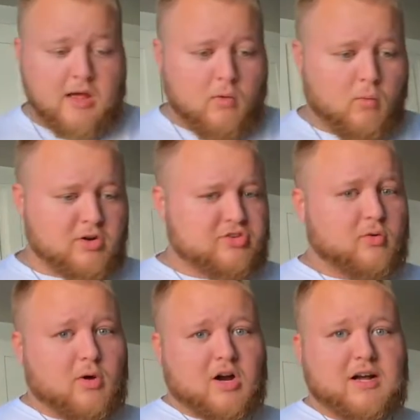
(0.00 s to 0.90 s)
Wants to
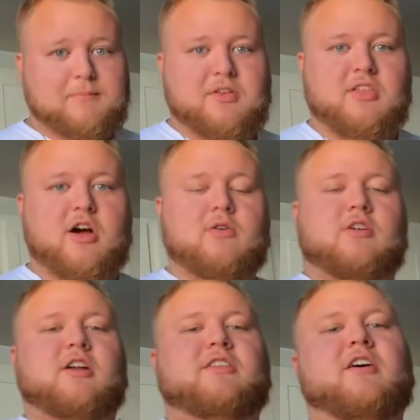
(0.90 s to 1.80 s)
walk up to the
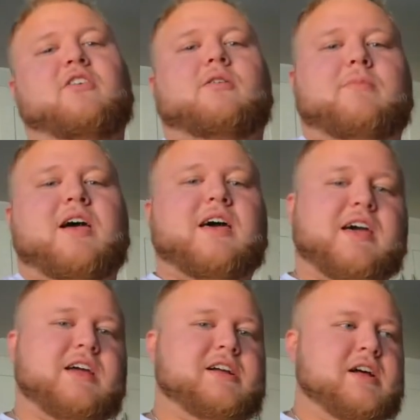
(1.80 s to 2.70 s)
owner to tell him,
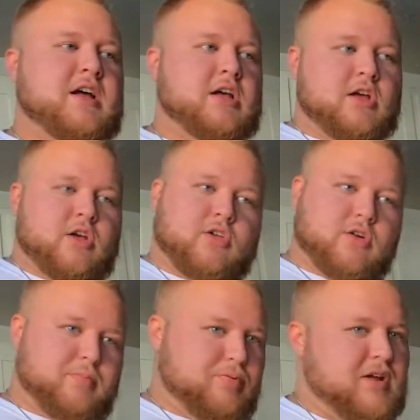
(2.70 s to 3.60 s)
hey,
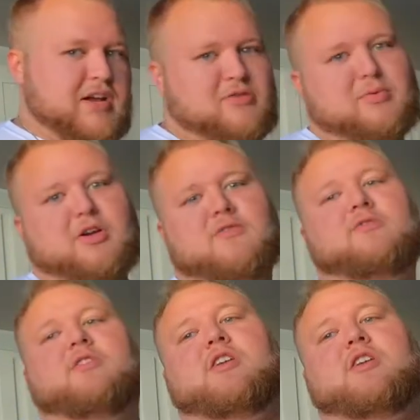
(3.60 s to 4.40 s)
your plane's beautiful,